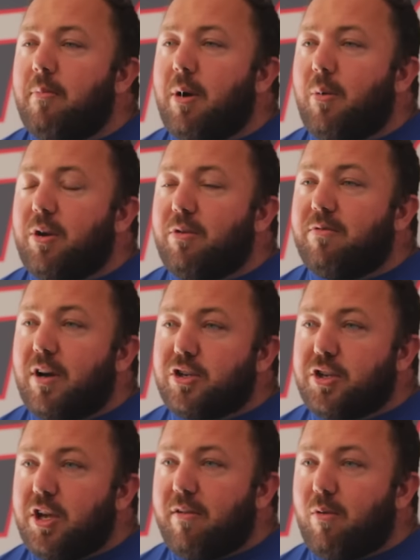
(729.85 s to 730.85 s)
But when you
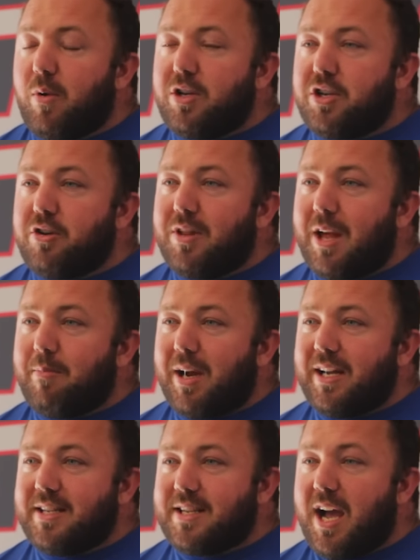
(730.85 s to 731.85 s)
functionally overreach and do that by
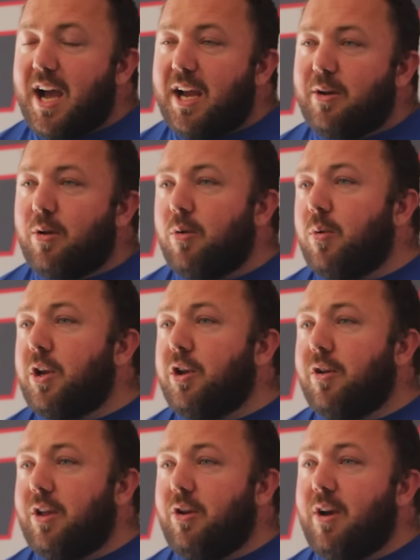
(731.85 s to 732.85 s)
design, when you
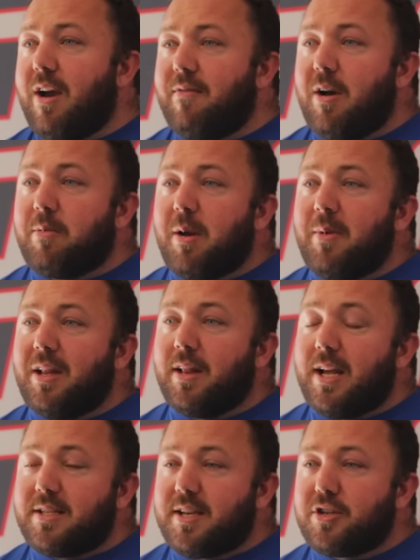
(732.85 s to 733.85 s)
know that you have upcoming
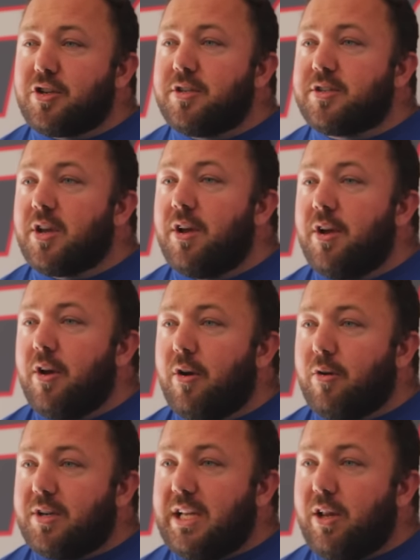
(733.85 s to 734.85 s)
light sessions
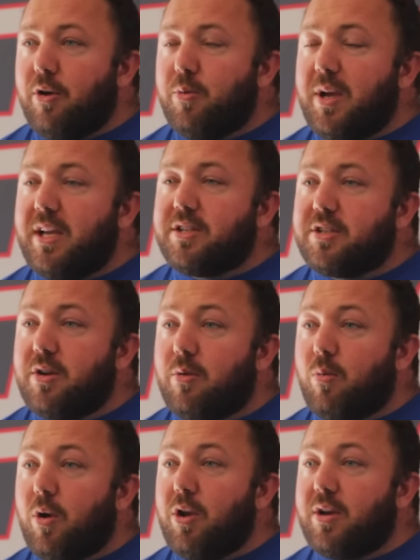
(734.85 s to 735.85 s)
or deload weeks
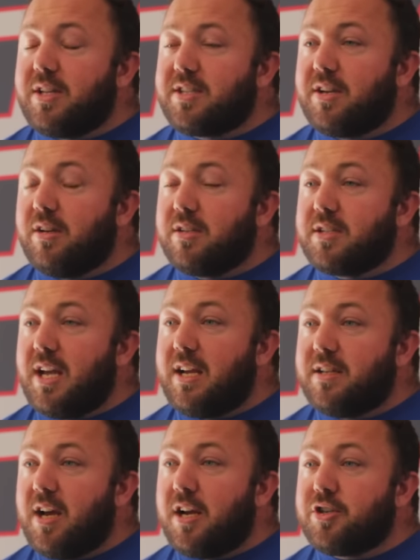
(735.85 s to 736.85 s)
where you can still stay
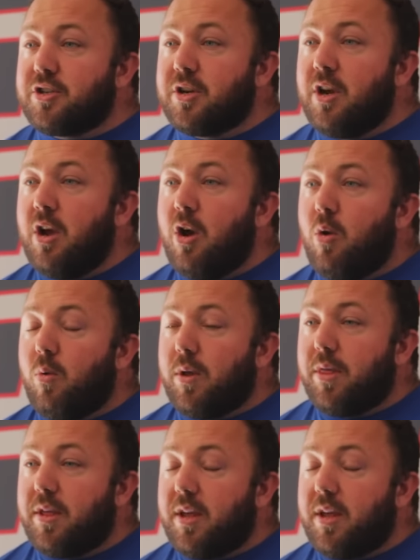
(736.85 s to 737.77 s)
in touch with